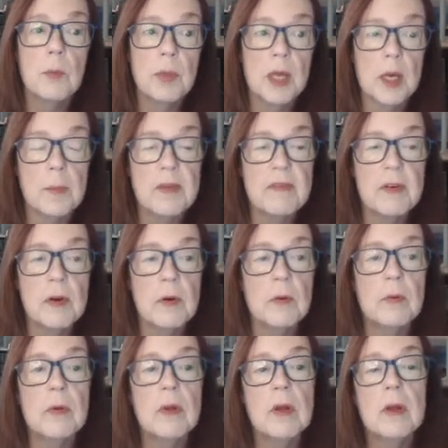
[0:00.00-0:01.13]
pick up the
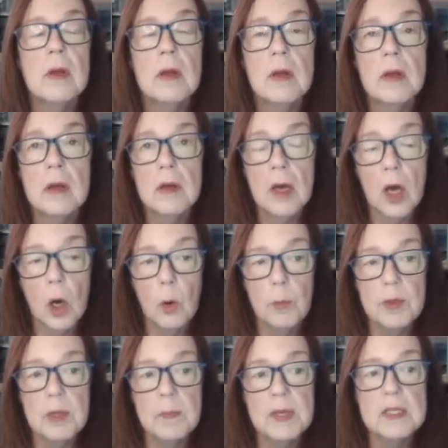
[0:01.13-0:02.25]
phone,
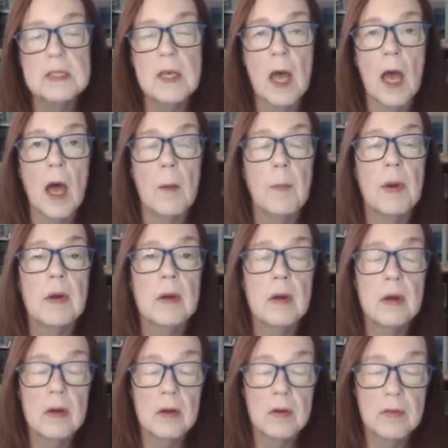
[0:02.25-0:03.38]
open the pizza app,
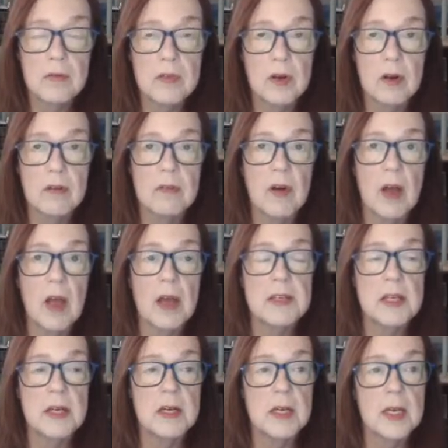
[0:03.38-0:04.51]
verify
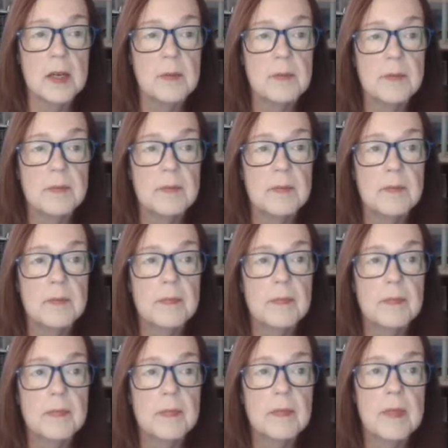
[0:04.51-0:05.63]
identity.
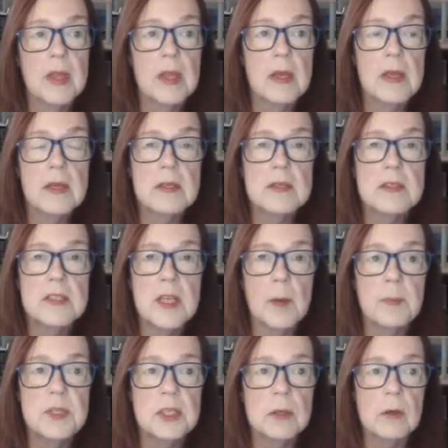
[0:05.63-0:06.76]

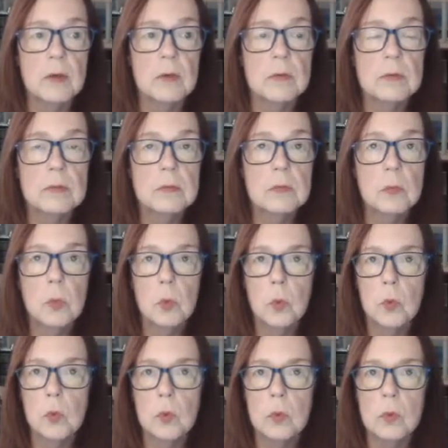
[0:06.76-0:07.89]
Step two,
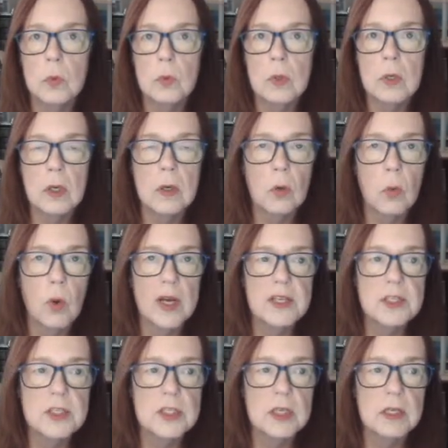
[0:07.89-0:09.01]
ooh, a
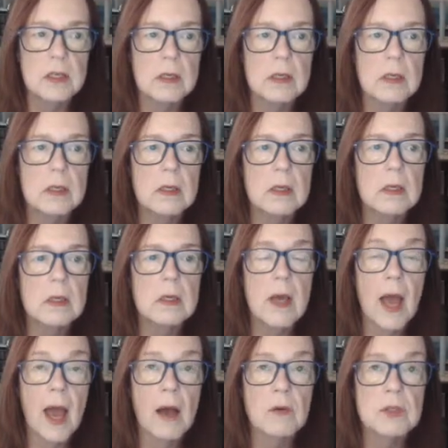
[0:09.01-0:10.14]
question.
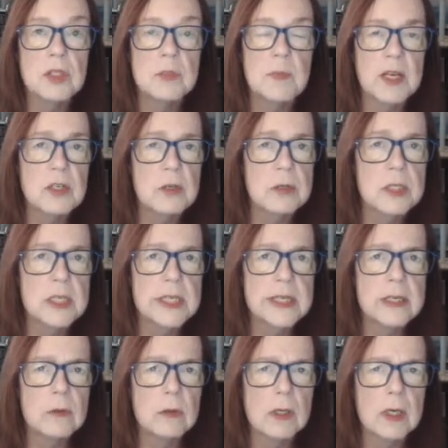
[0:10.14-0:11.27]
House
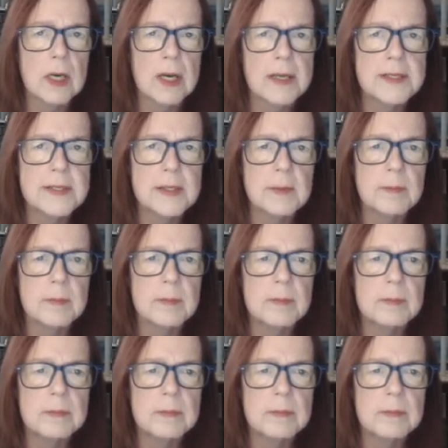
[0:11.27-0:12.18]
specialty or custom?